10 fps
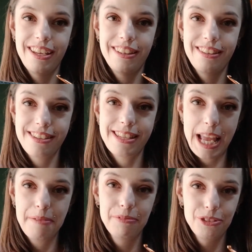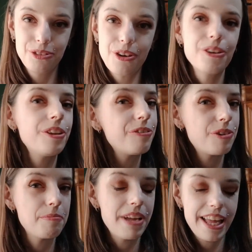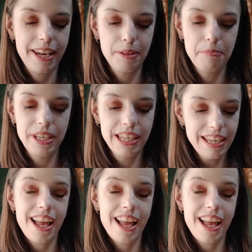the same tutorial from Erin B,